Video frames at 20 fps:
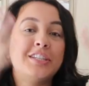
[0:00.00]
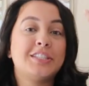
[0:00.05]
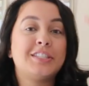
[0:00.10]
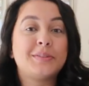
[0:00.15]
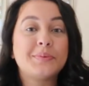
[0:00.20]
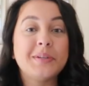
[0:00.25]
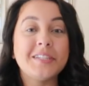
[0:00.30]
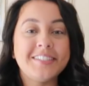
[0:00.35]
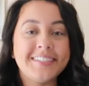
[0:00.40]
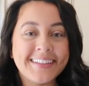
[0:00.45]

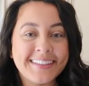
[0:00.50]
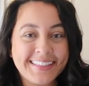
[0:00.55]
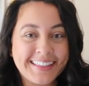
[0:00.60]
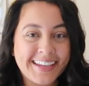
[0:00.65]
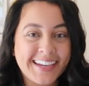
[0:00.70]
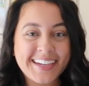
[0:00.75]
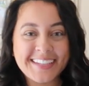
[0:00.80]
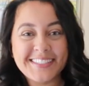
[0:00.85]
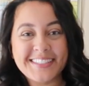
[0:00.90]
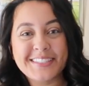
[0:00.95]
switching
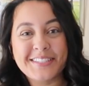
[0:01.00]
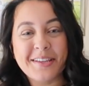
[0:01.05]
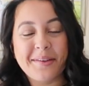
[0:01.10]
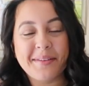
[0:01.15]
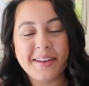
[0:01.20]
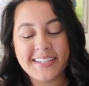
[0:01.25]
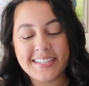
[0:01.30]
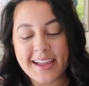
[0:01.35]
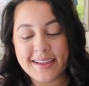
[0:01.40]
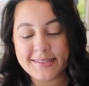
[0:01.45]
things so
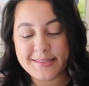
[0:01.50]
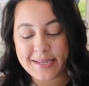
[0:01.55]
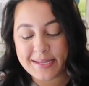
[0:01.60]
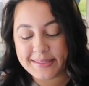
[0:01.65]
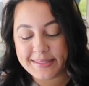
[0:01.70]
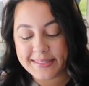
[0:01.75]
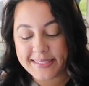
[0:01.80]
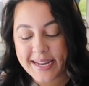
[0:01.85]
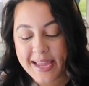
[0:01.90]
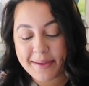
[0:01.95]
many times
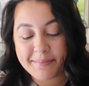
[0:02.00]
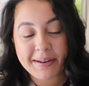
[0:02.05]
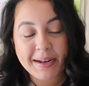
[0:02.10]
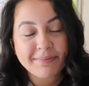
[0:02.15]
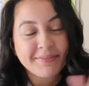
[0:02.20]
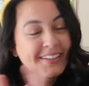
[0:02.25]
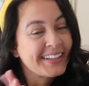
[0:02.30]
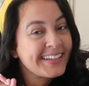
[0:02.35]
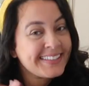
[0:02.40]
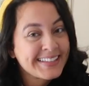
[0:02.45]
throughout the day, but
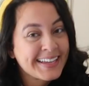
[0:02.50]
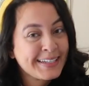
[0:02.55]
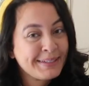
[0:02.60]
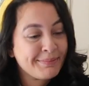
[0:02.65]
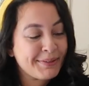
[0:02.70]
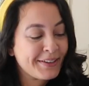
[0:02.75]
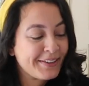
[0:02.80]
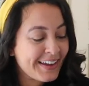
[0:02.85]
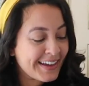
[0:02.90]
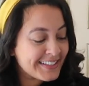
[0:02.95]
I'm really excited
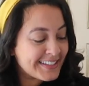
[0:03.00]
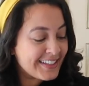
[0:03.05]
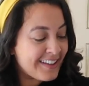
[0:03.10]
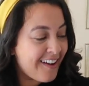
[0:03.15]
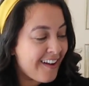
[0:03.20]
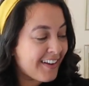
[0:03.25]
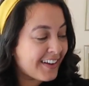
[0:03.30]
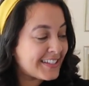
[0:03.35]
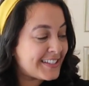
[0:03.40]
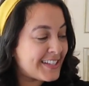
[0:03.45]
to bring you guys
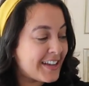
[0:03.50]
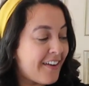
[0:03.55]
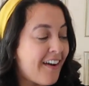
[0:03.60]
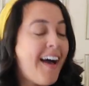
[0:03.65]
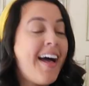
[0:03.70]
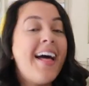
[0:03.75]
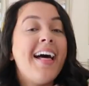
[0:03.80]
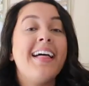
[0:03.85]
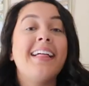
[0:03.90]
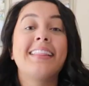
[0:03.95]
along.
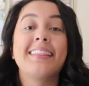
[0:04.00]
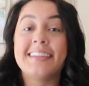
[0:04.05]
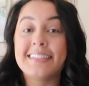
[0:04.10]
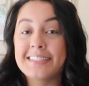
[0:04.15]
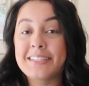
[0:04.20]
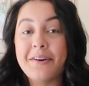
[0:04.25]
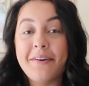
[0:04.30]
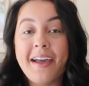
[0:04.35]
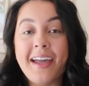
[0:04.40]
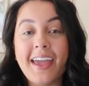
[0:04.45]
So
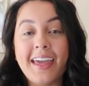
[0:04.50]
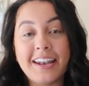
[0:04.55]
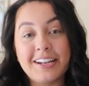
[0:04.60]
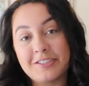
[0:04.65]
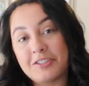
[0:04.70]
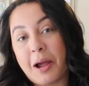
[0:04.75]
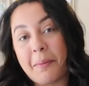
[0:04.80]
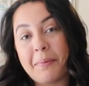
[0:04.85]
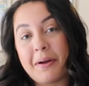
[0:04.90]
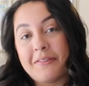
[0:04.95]
let's go
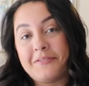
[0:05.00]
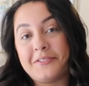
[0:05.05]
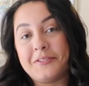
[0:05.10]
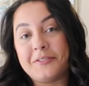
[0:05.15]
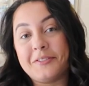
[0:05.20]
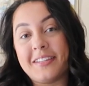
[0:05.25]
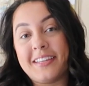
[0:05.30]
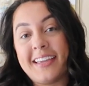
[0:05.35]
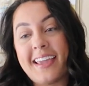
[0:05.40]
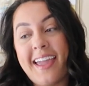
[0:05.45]
ahead, drop off
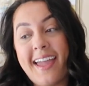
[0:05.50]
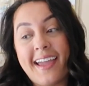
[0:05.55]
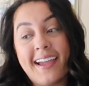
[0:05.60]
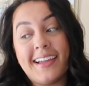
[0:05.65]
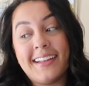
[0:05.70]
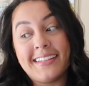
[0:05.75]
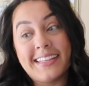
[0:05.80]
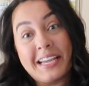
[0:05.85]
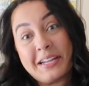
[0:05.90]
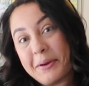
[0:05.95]
Julie
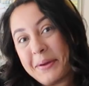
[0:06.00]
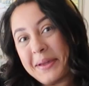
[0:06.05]
and get